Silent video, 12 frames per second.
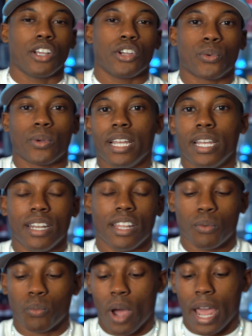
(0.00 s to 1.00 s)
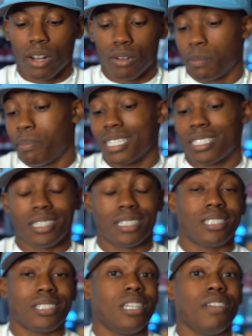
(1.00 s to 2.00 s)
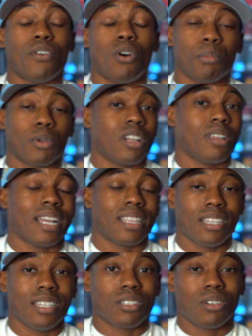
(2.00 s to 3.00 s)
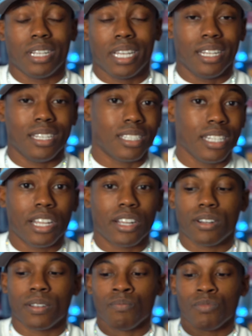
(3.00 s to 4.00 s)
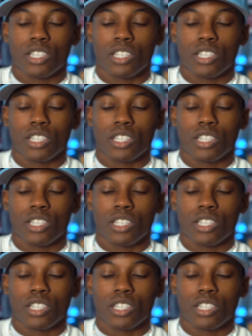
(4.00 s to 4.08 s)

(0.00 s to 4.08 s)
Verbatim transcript: green and white, or especially a seafoam green like this on any sneaker.